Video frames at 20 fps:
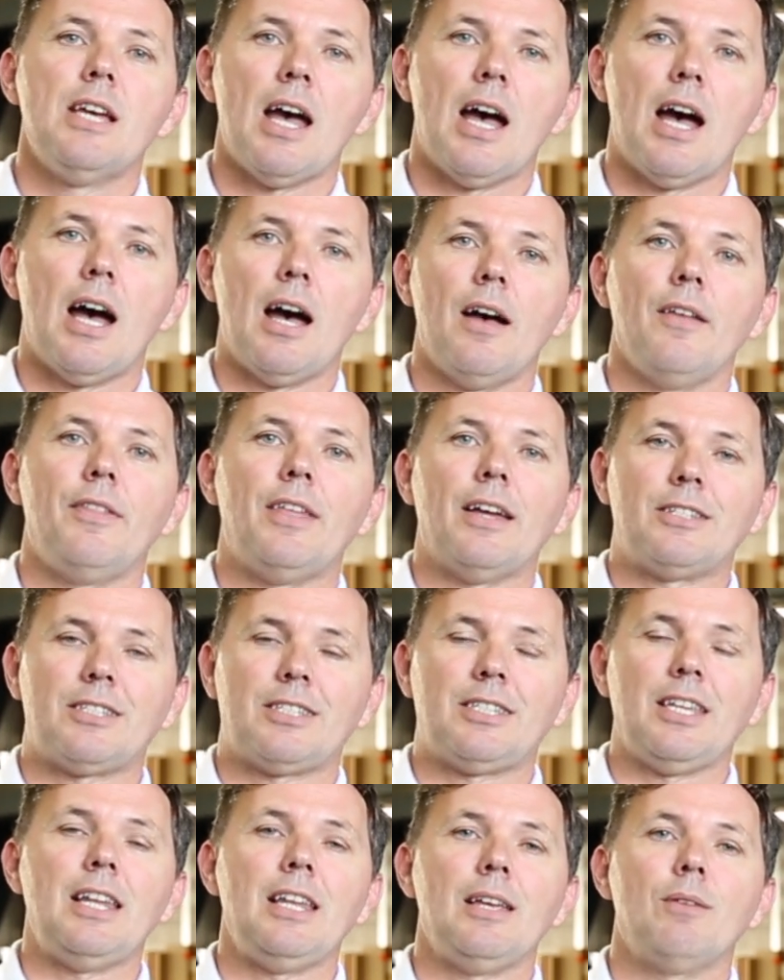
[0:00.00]
that's
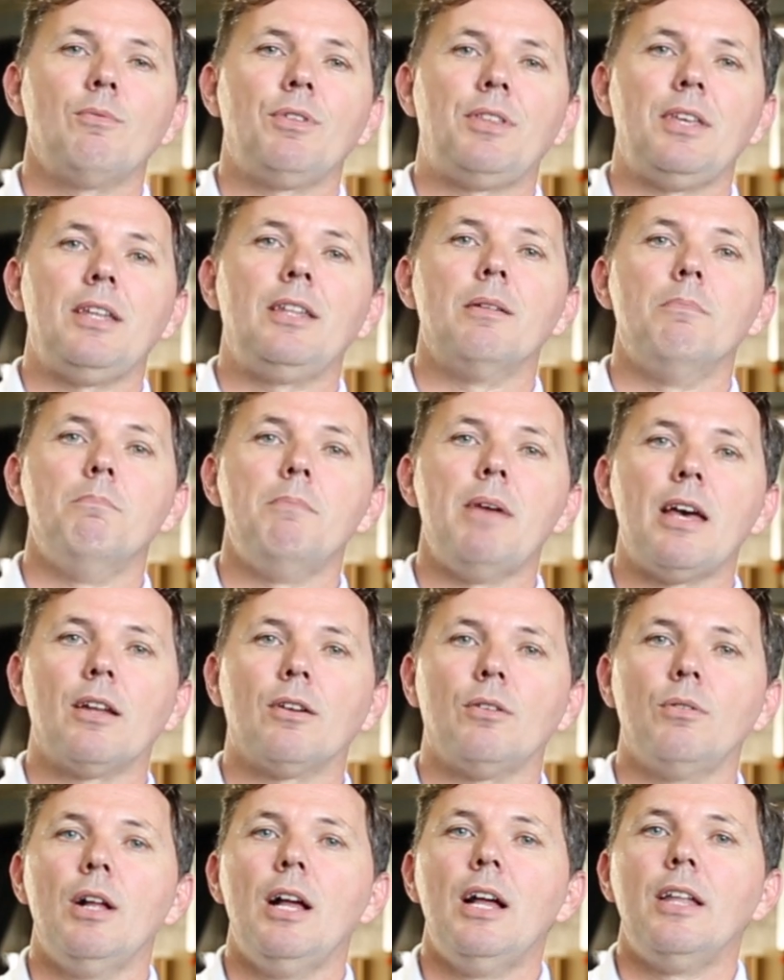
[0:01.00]
sitting within the
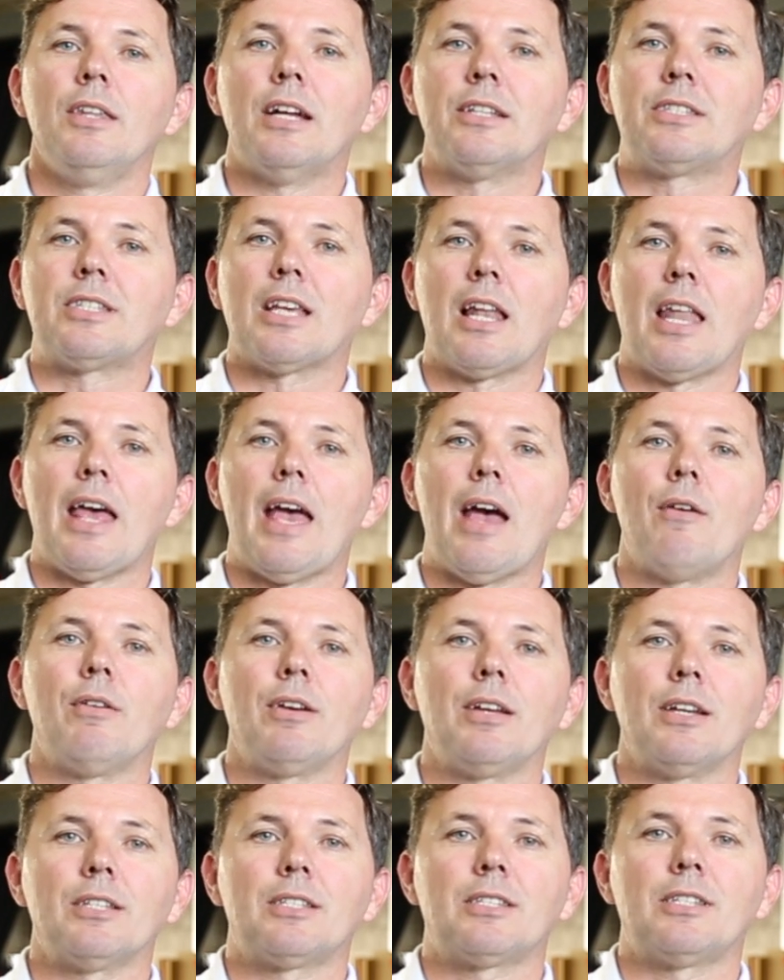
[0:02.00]
metal that's
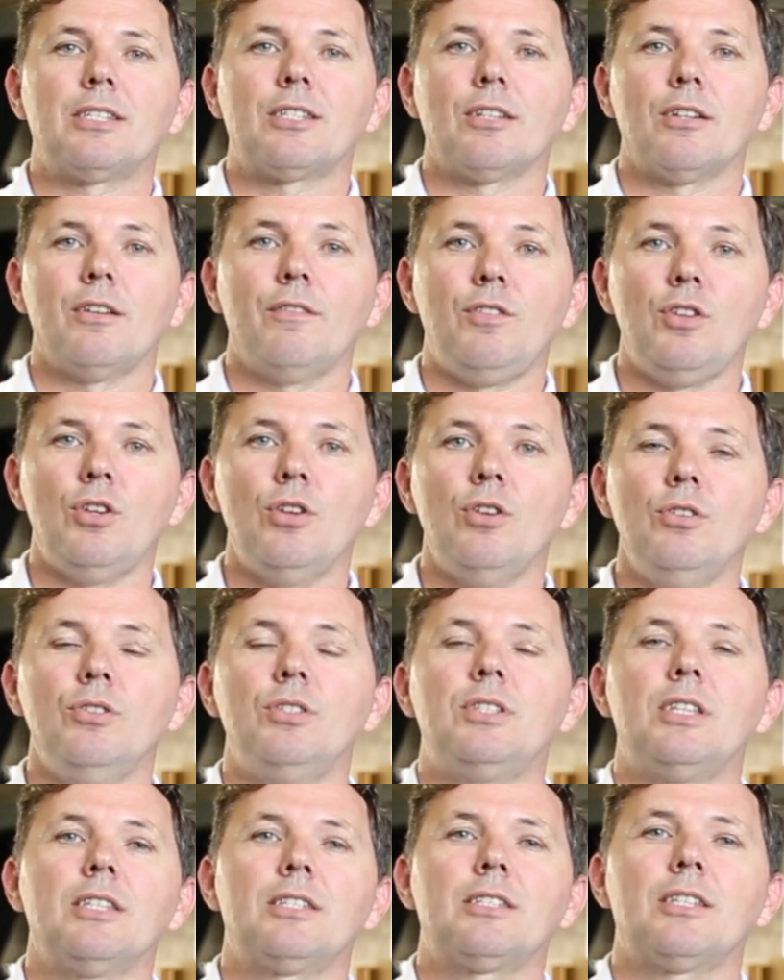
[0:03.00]
allowing us to sort of
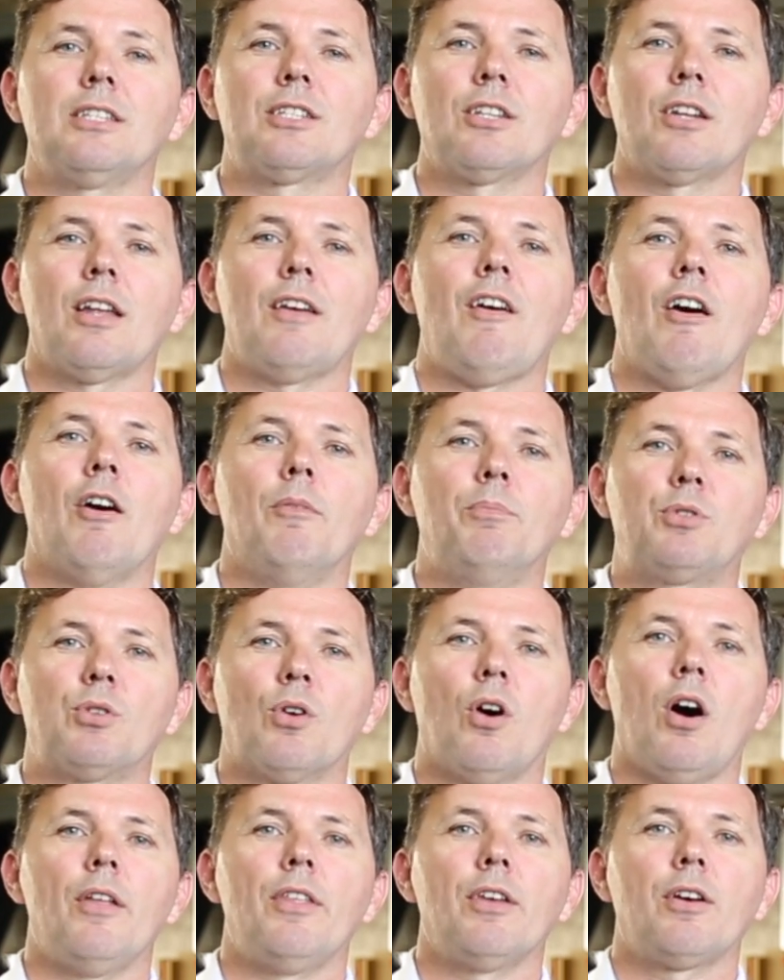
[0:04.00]
use this to sort of help
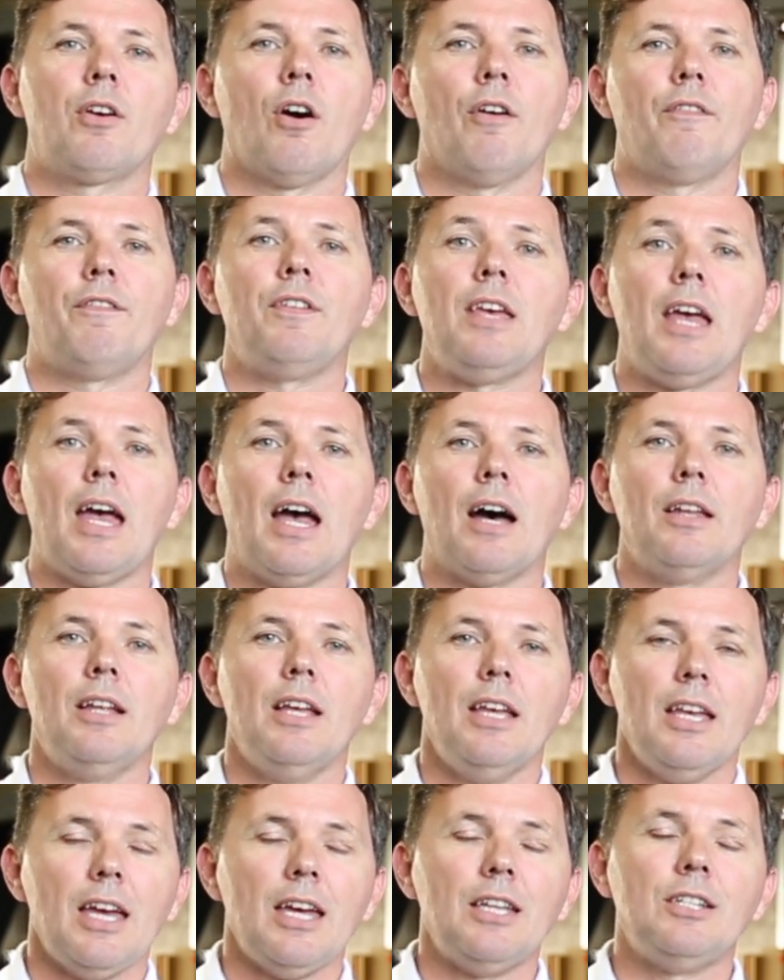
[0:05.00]
dry the coffee out
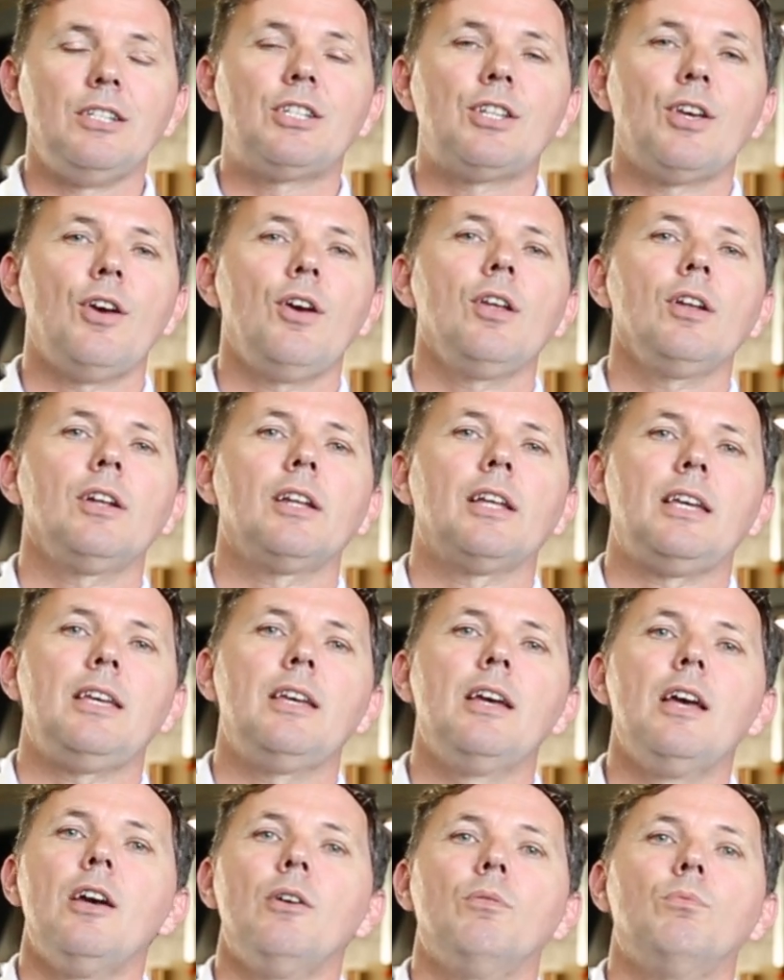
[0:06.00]
internally
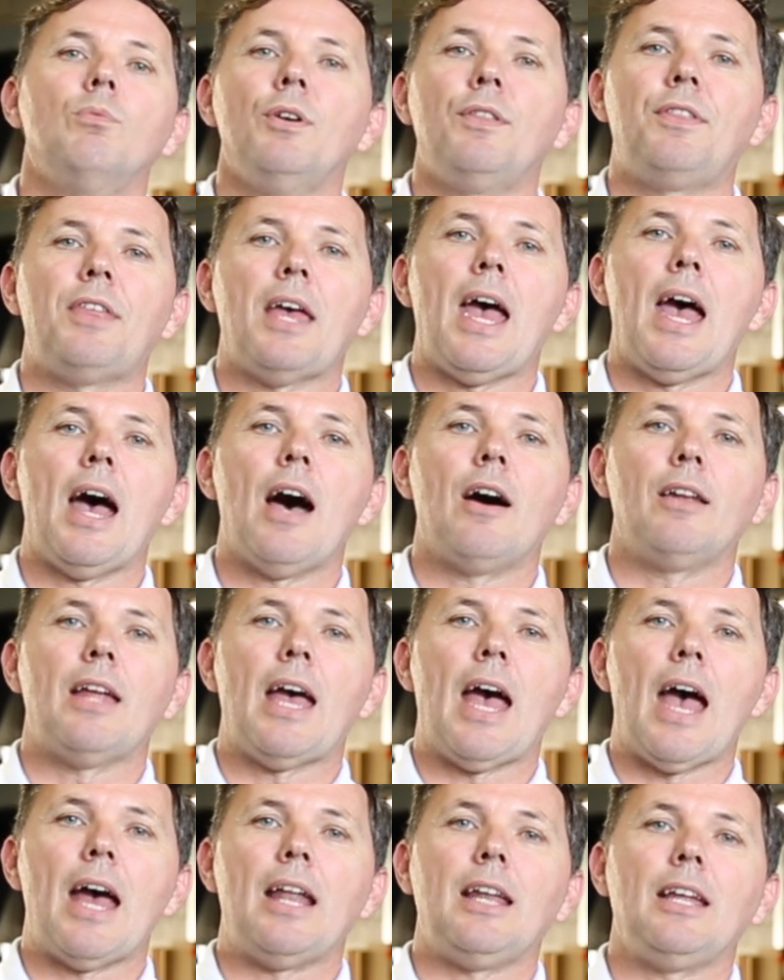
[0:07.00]
without
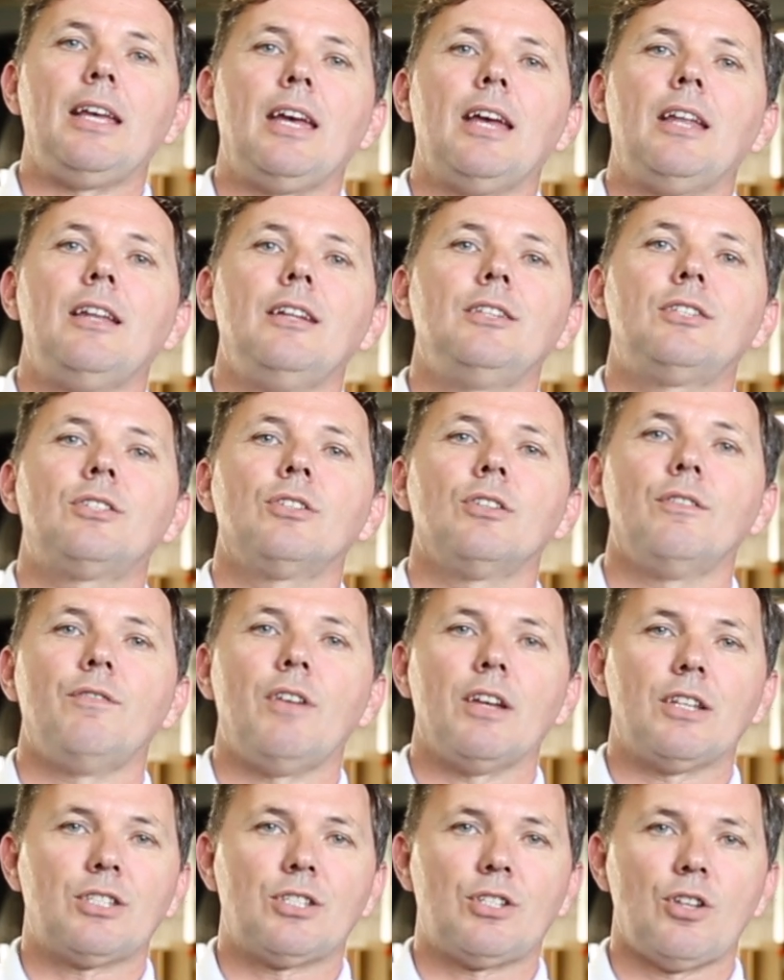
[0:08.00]
adding any sort of
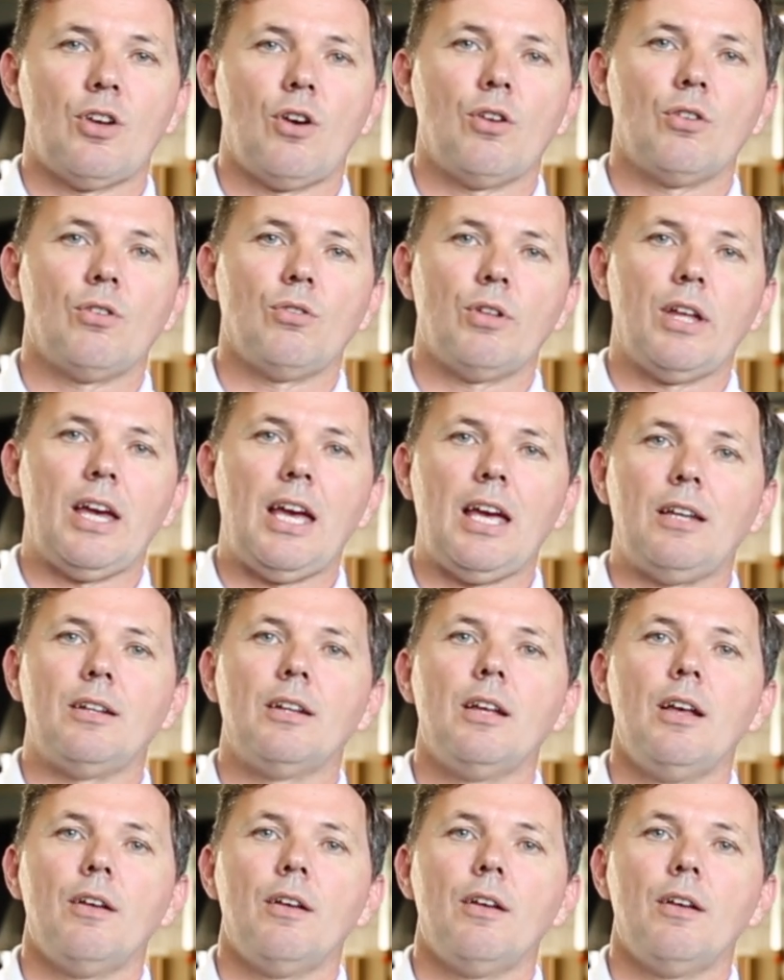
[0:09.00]
external heat